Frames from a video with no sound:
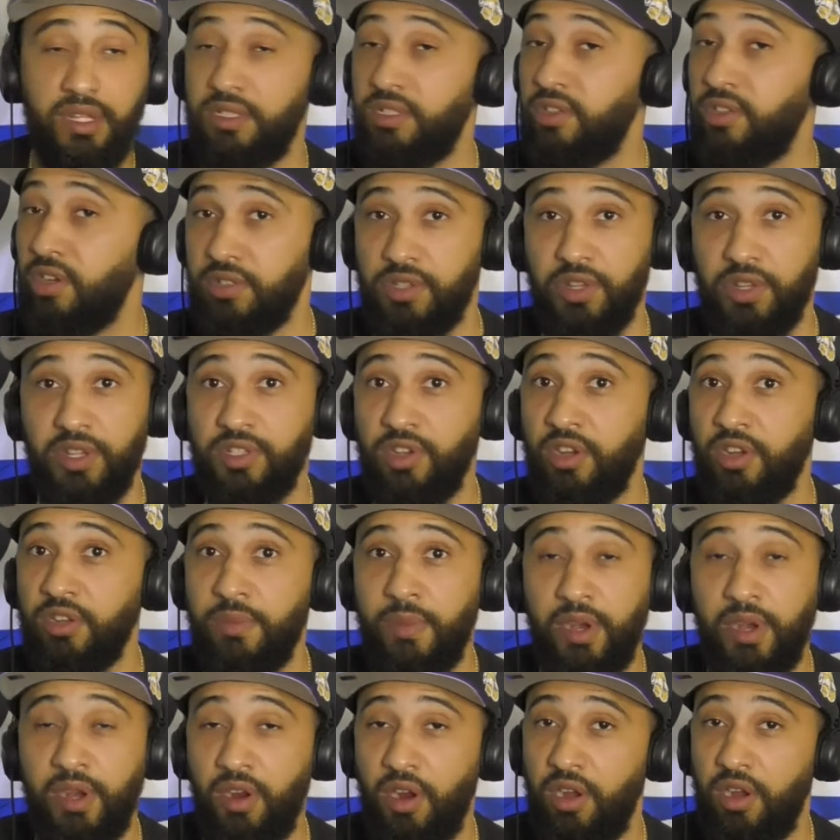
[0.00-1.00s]
So he talked
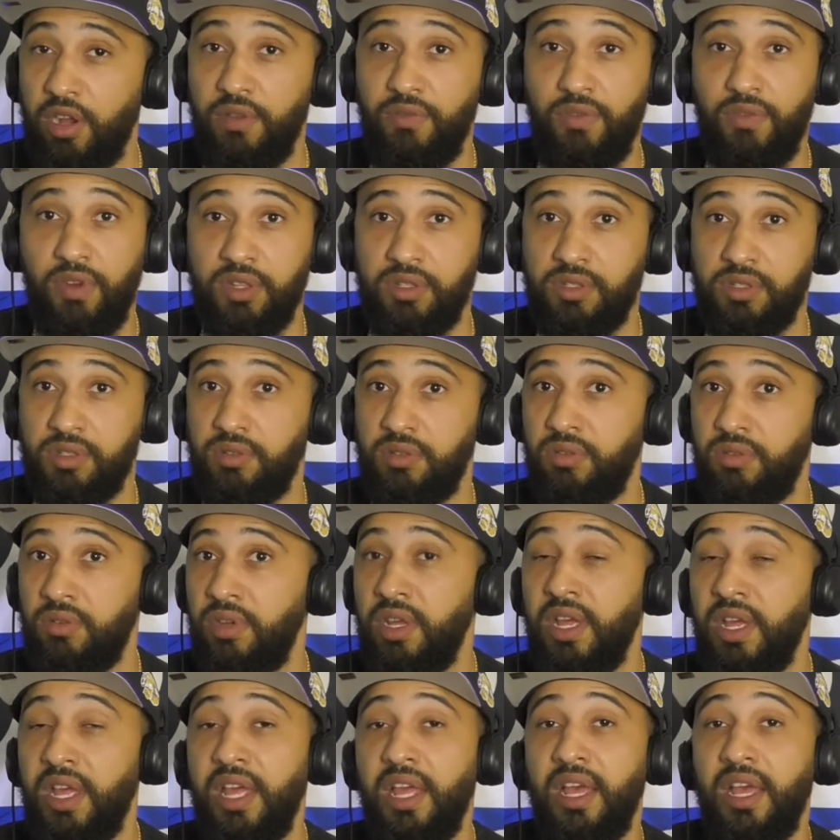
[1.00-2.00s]
about Carlee Russell,
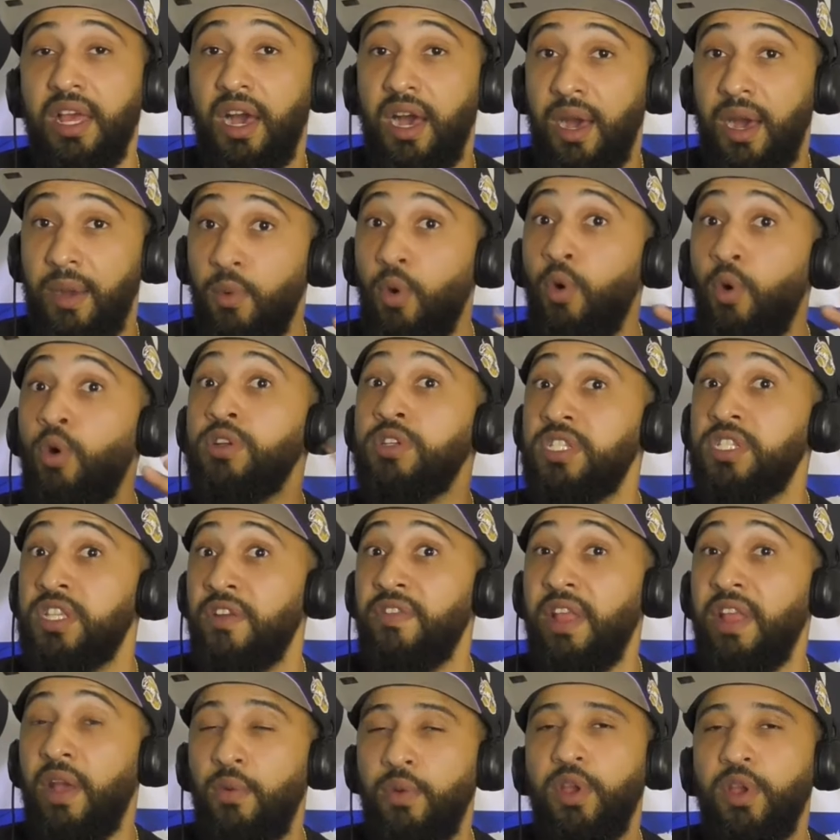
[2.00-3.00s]
um, or
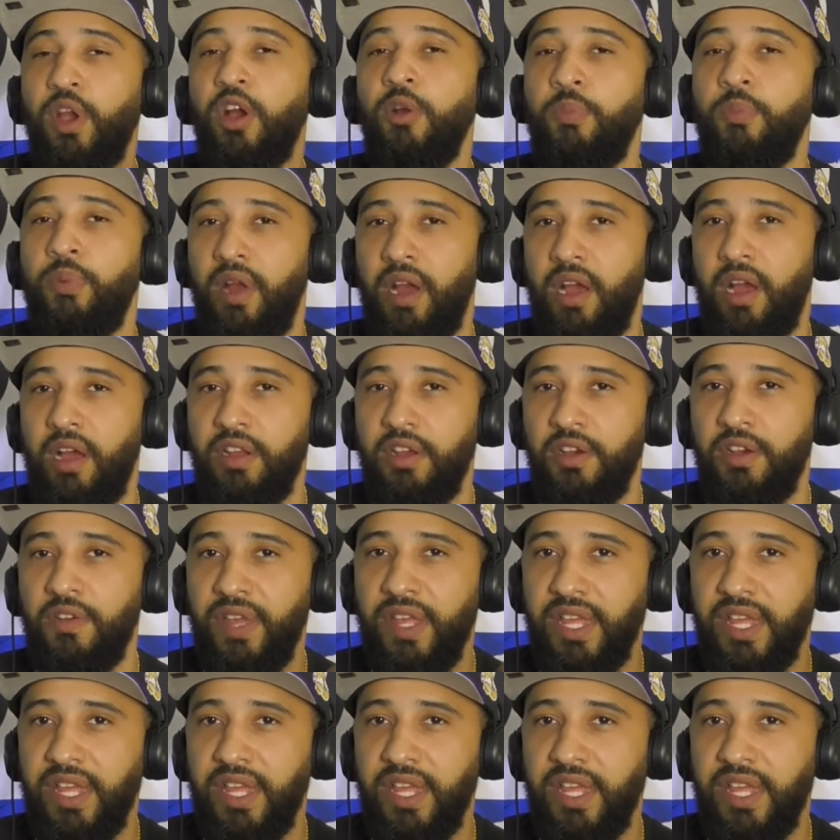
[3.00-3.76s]
stuff that we are proud of.